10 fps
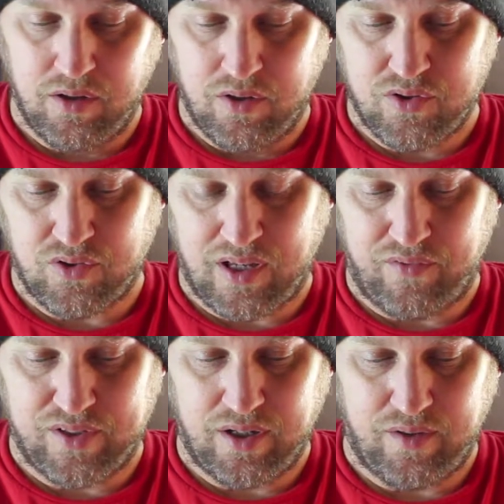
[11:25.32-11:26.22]
So kind of
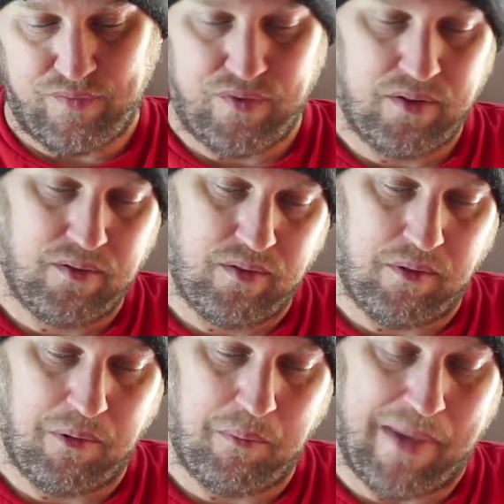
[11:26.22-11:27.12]
a tough
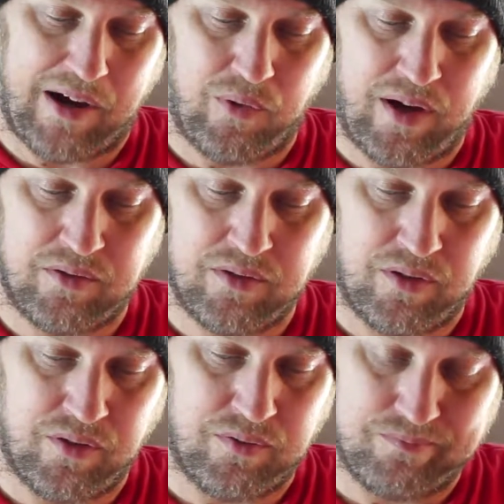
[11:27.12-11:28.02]
background,
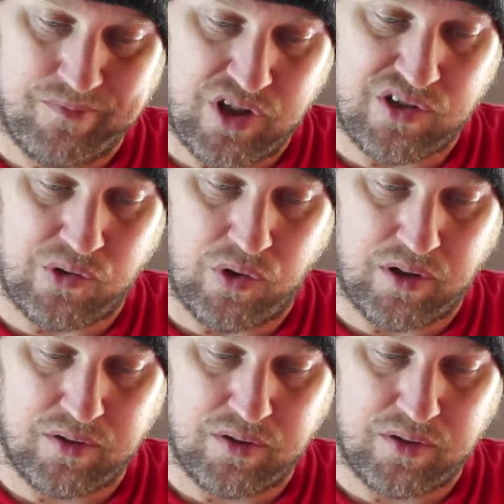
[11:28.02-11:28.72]
although she's an orc.